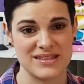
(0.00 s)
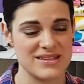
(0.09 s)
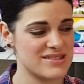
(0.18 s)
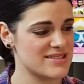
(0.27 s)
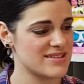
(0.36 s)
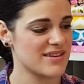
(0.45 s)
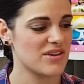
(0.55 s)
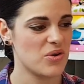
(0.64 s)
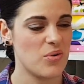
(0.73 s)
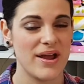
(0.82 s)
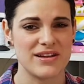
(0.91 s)
and it's
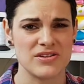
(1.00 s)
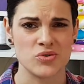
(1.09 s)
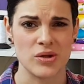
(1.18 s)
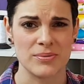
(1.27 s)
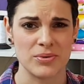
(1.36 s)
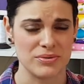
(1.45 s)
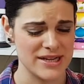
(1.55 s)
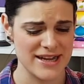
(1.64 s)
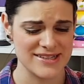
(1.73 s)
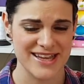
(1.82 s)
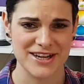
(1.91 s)
quite an enjoyable
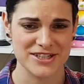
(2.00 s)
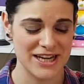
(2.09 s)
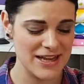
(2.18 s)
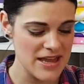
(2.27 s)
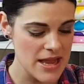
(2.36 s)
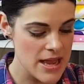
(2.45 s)
task actually.